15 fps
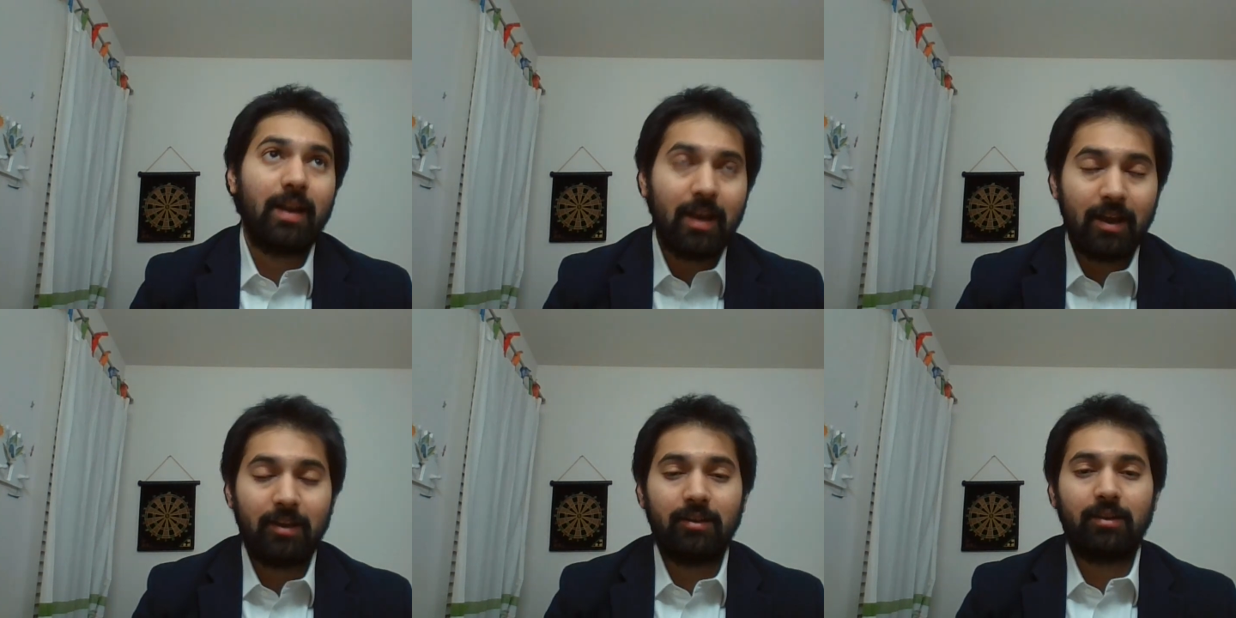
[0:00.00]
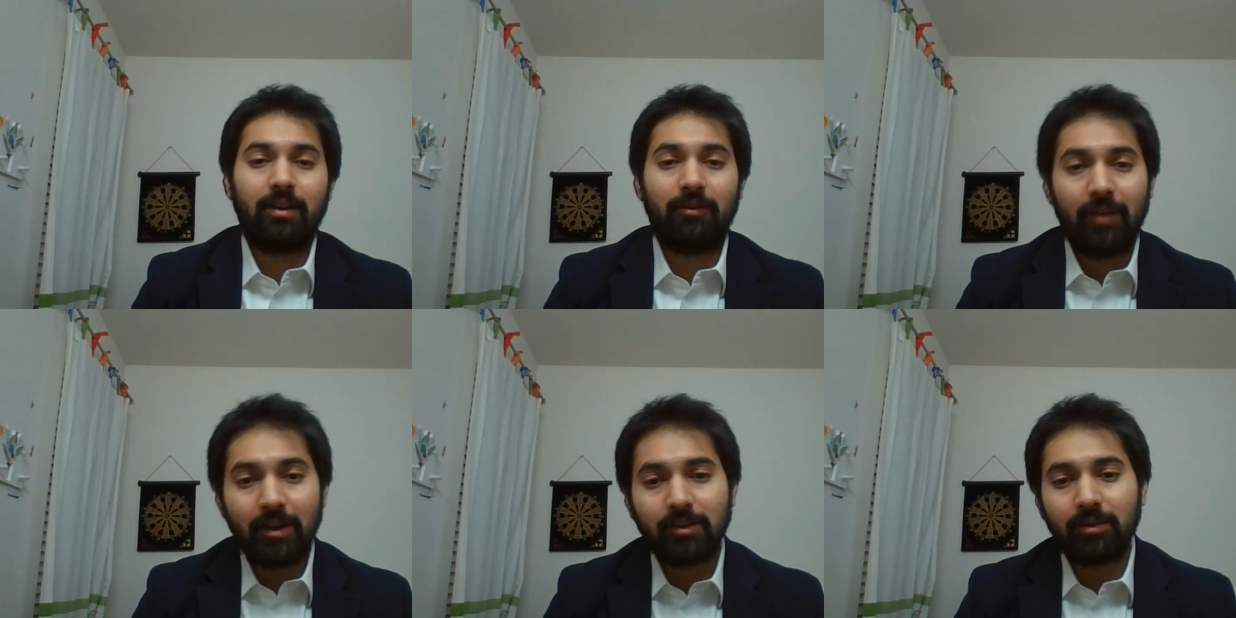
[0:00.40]
and
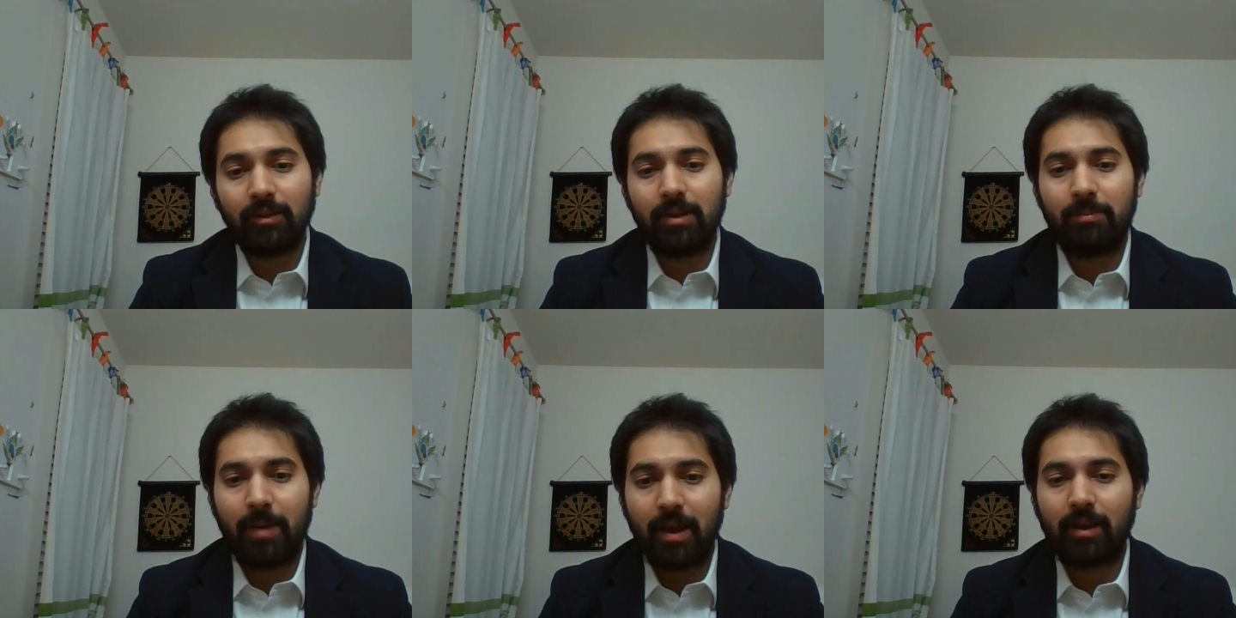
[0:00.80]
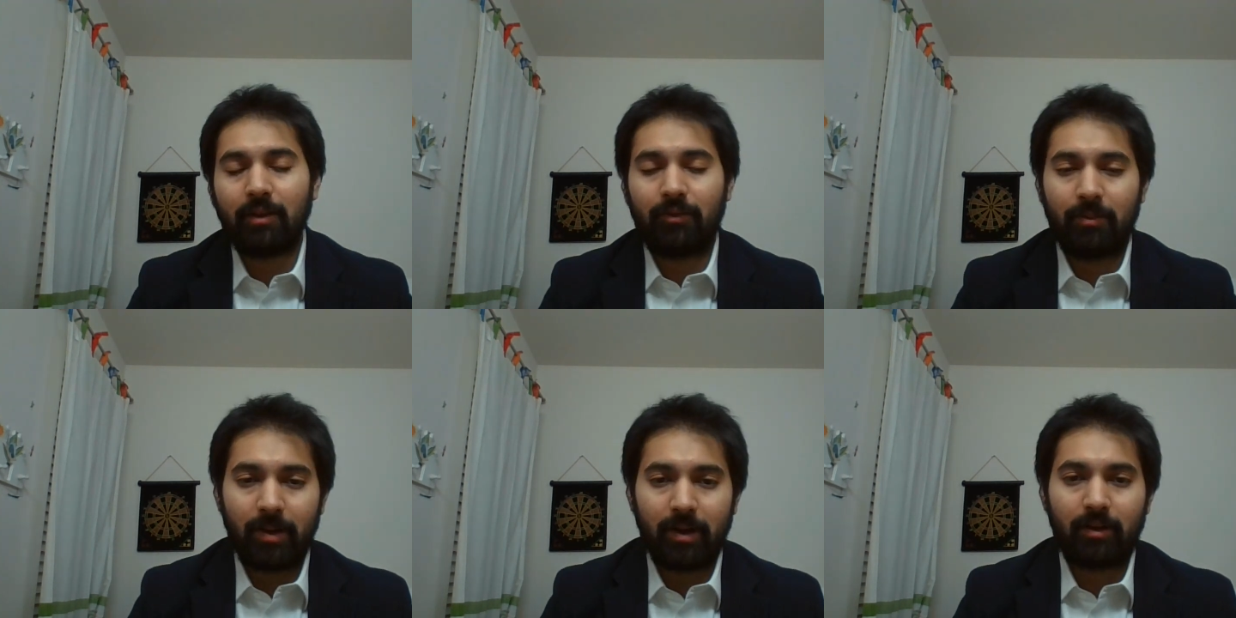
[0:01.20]
eventually Bank
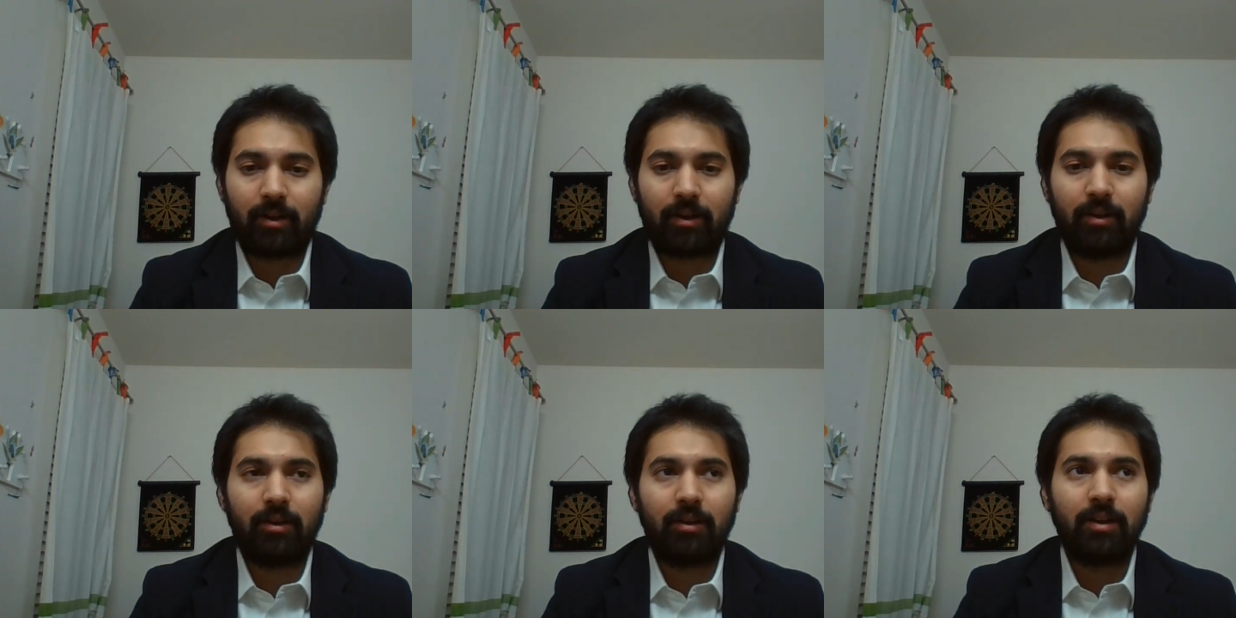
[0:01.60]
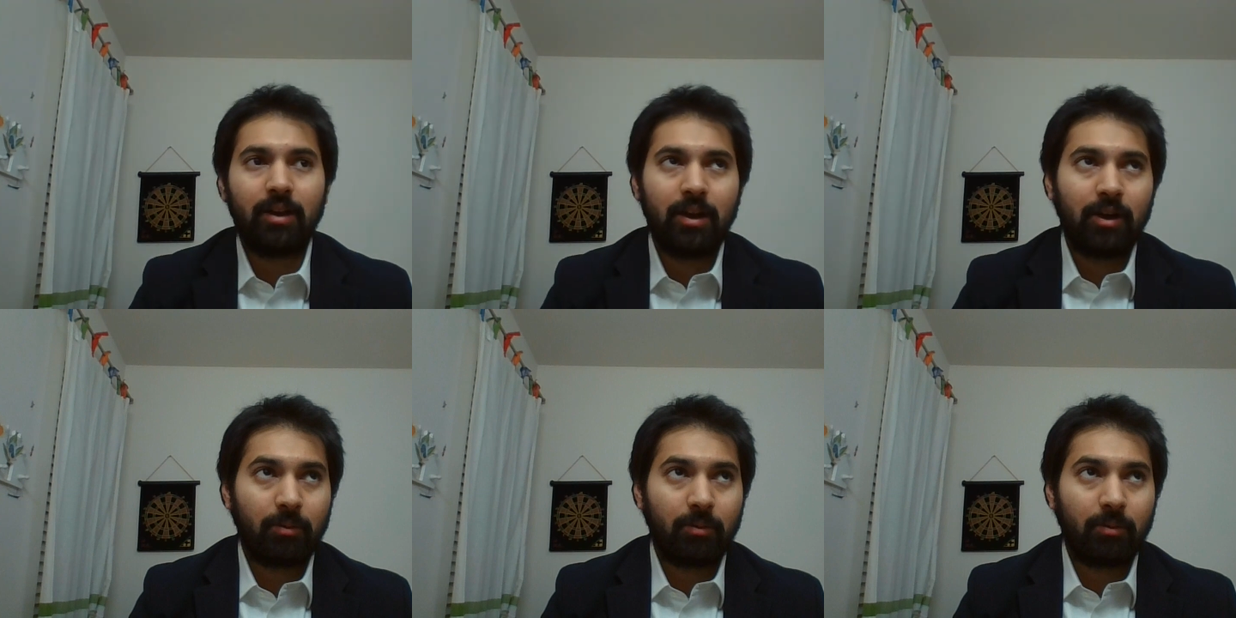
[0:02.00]
of America,